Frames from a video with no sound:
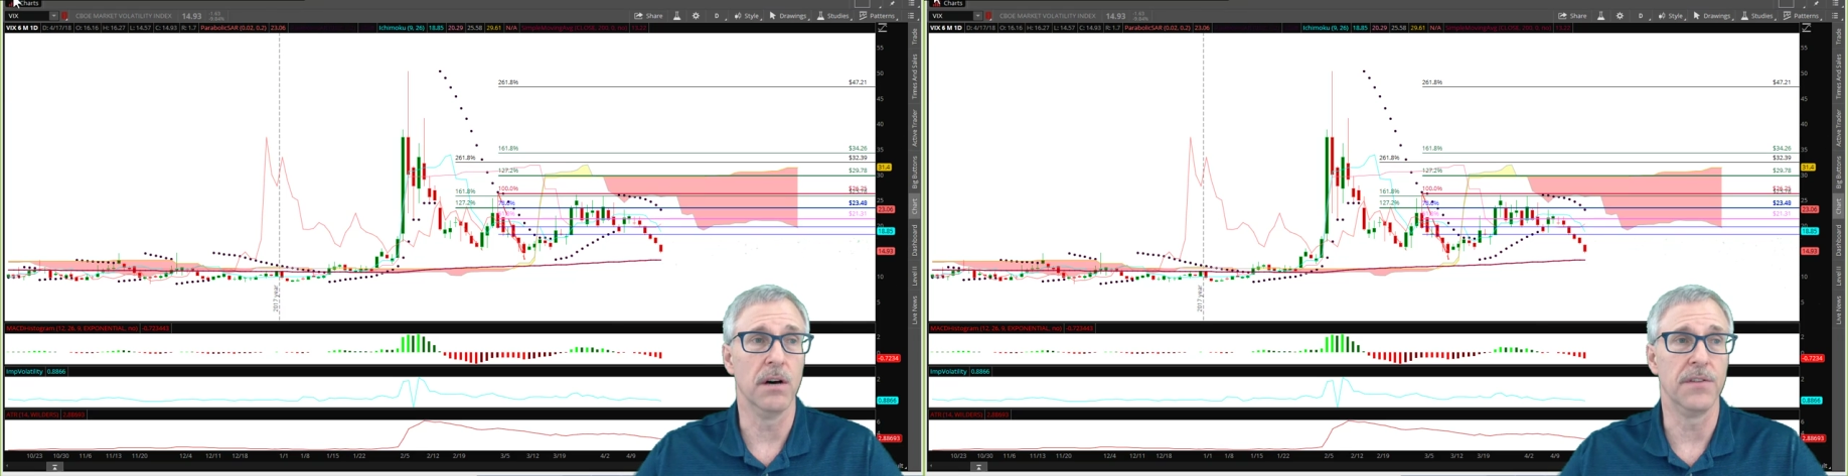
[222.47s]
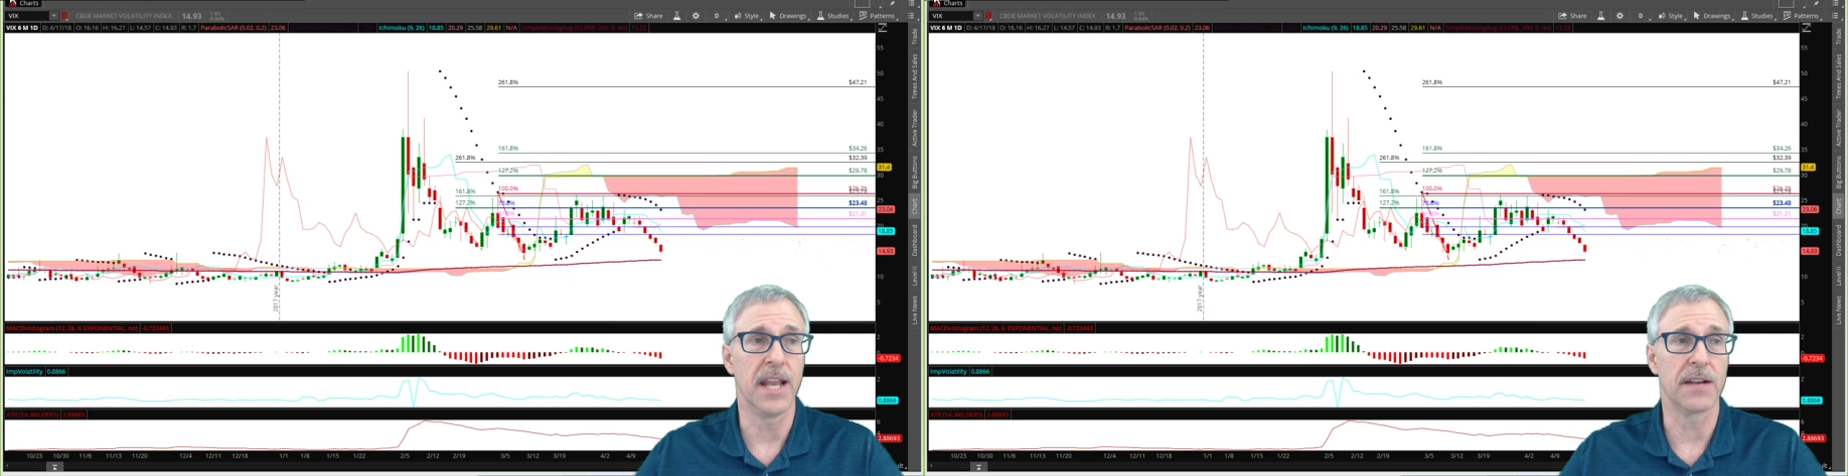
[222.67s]

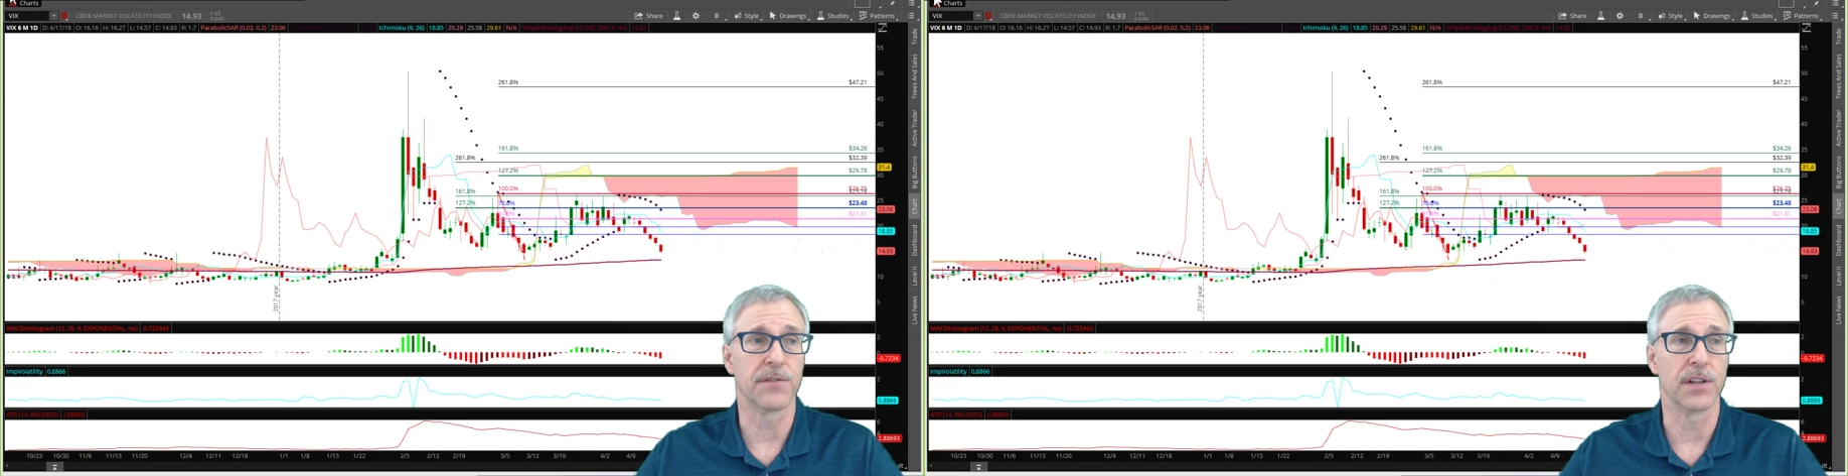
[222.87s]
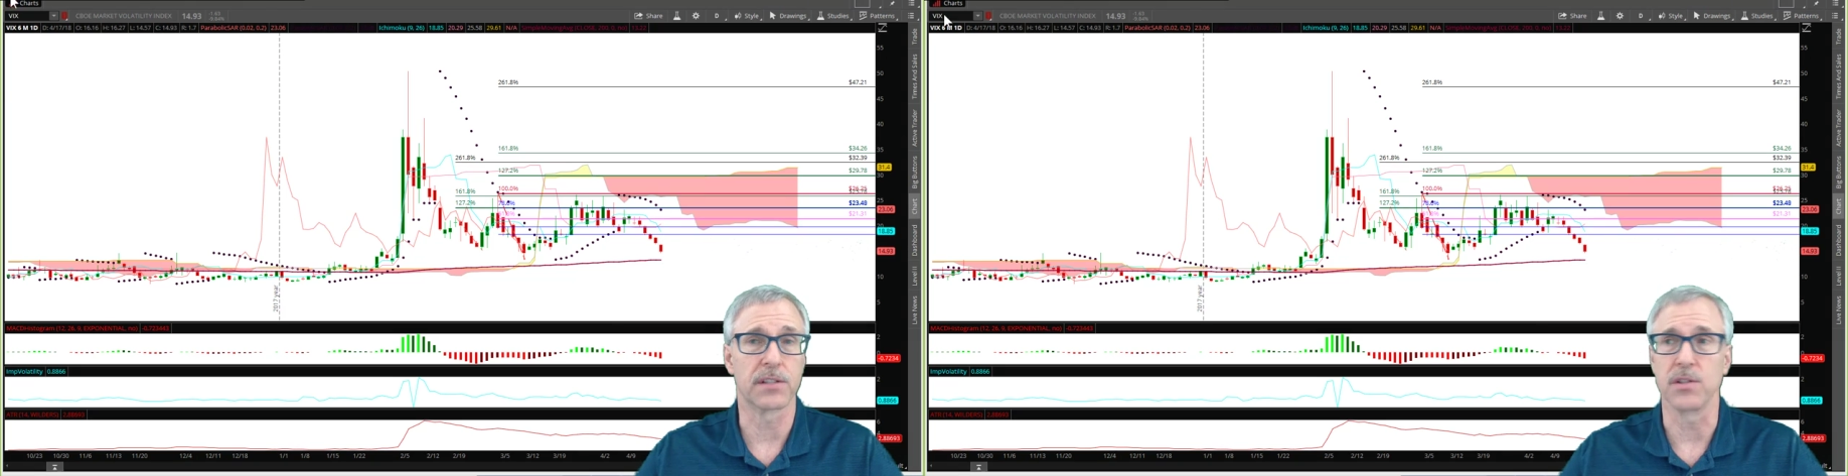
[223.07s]
of
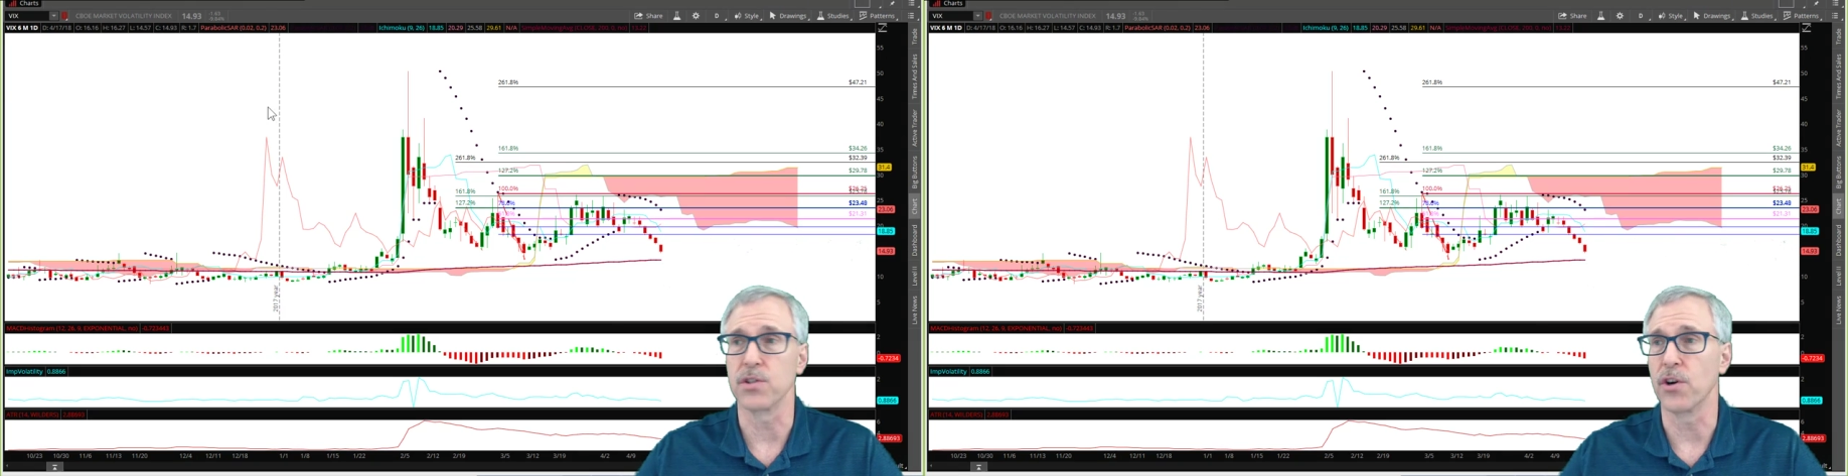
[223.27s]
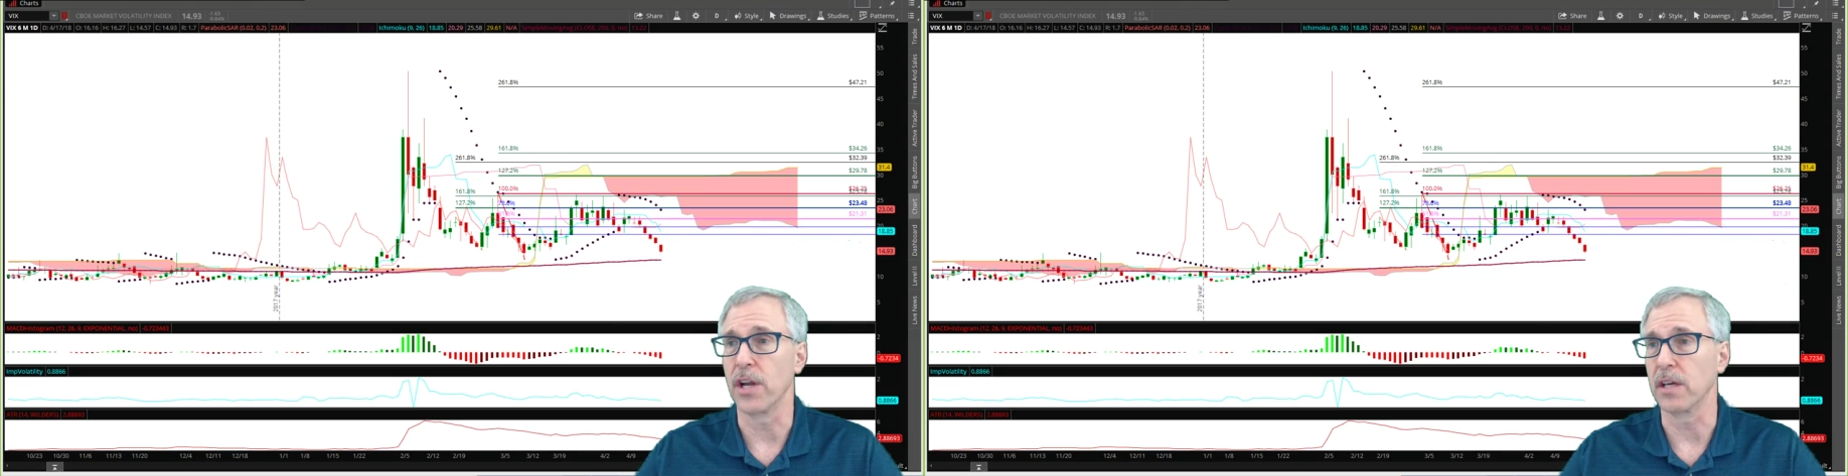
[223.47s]

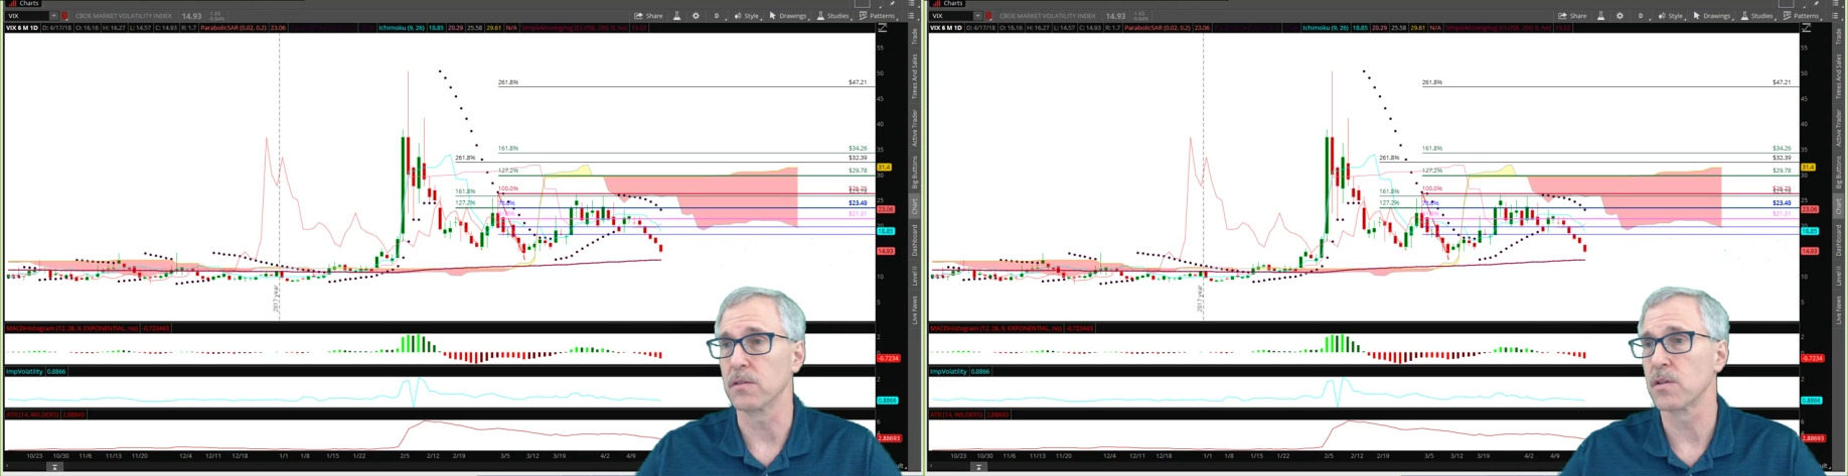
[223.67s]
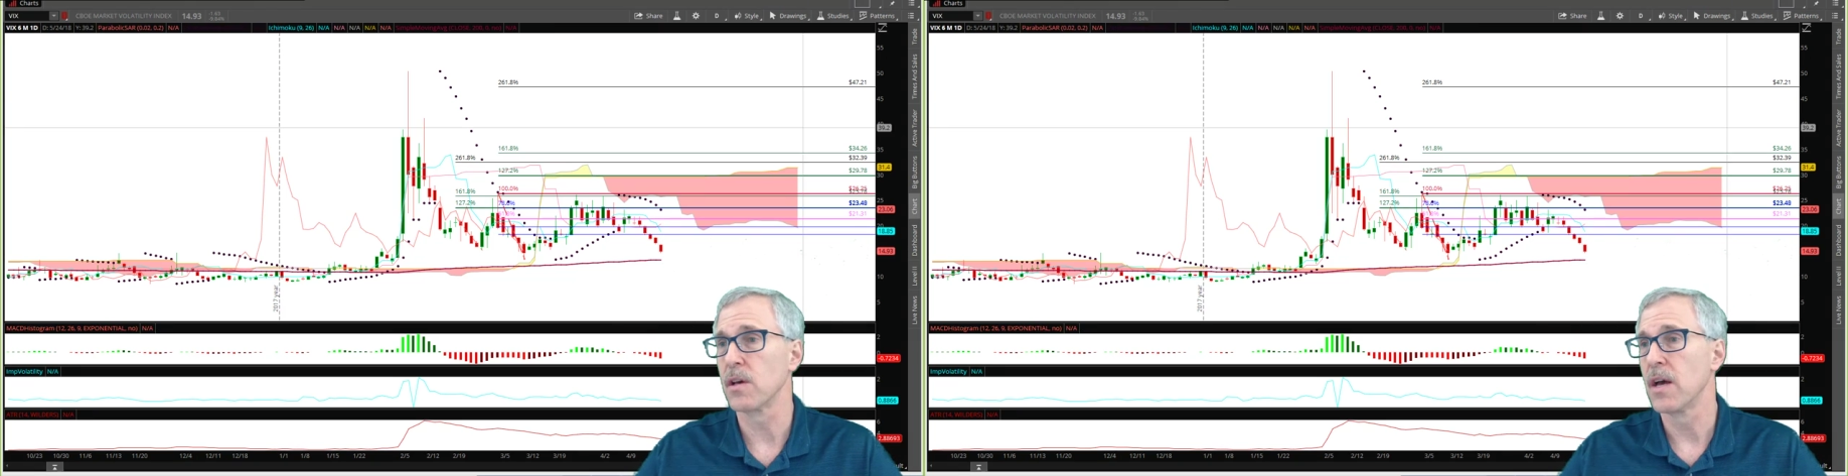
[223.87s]
Netflix's
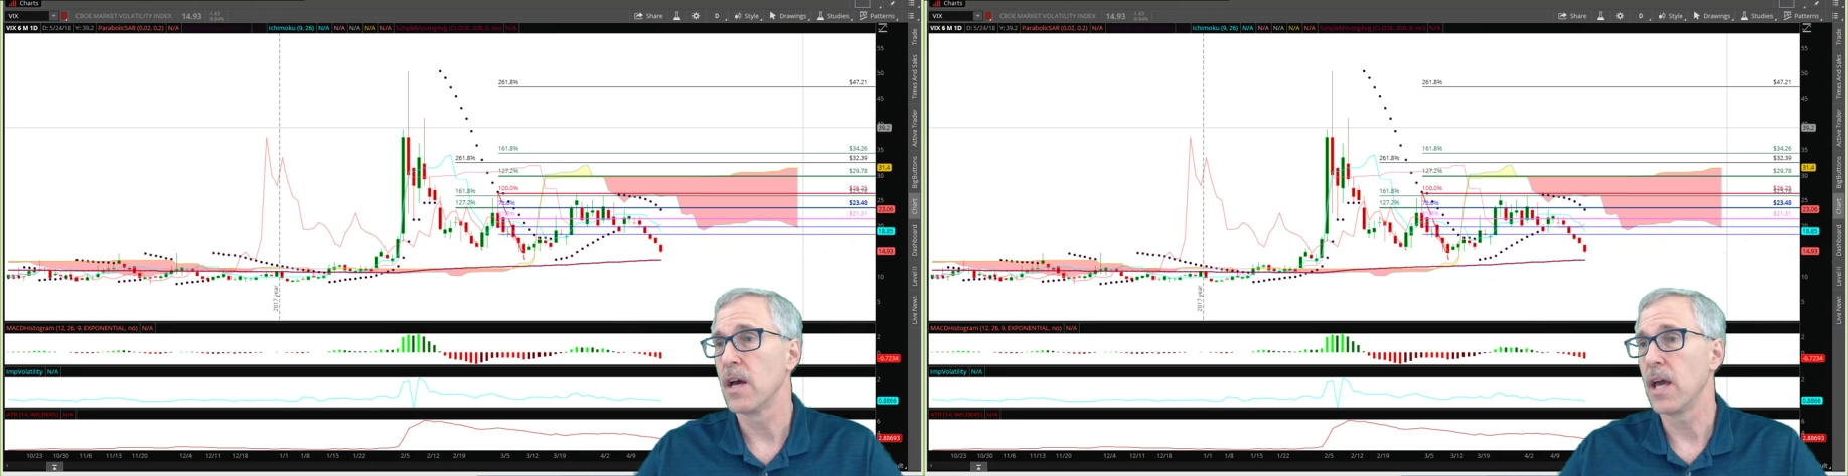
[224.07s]
earnings,